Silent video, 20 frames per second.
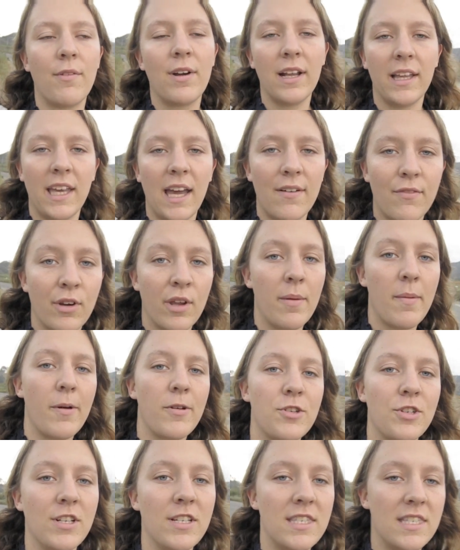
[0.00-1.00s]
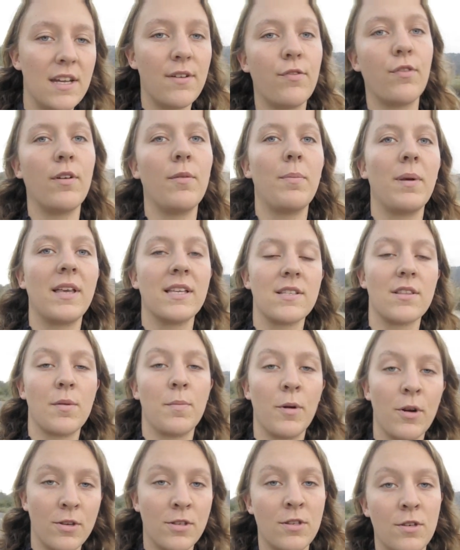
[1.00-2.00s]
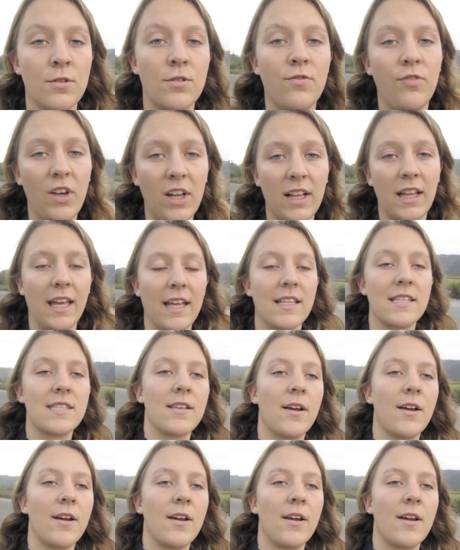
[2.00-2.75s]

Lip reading: really every emotion is different because of the person who's feeling it.